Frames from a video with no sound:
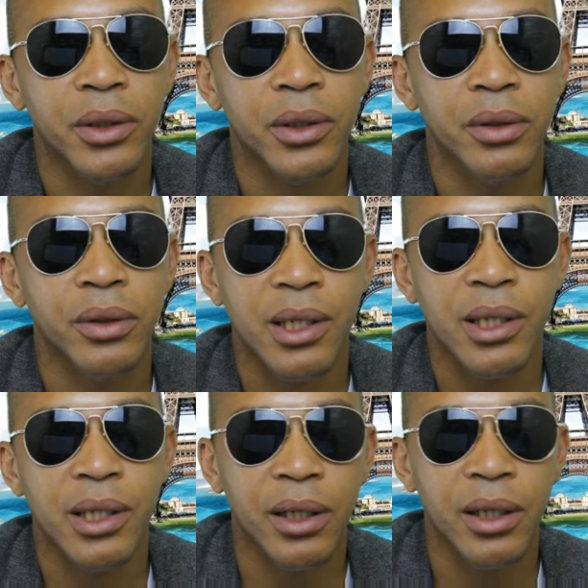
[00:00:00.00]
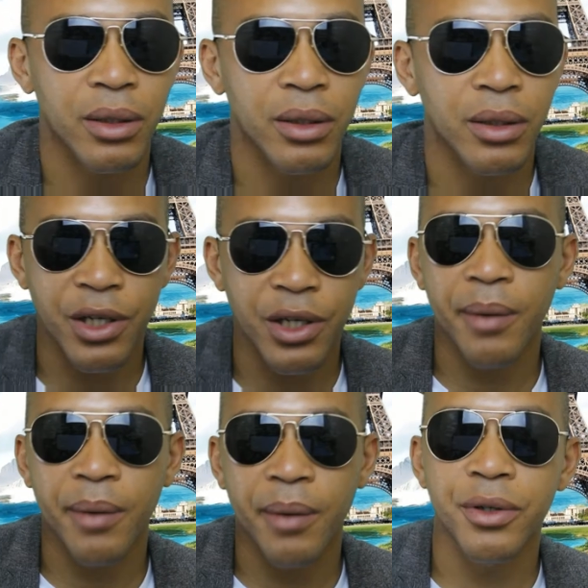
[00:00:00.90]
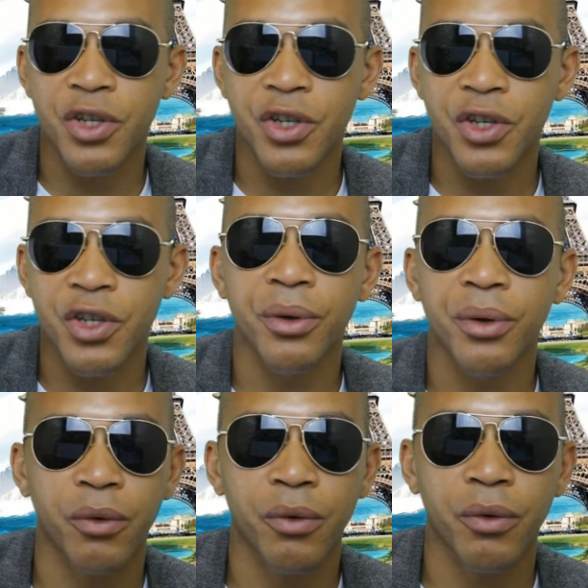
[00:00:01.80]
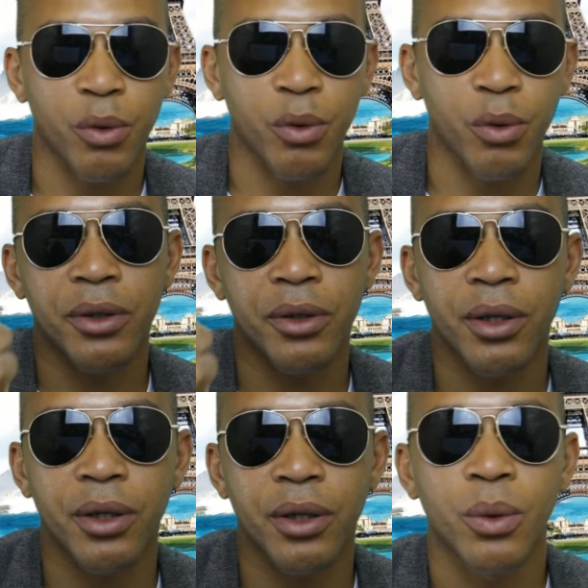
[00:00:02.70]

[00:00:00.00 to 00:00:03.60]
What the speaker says: then product, 1, 2, 3, then product, and that's it.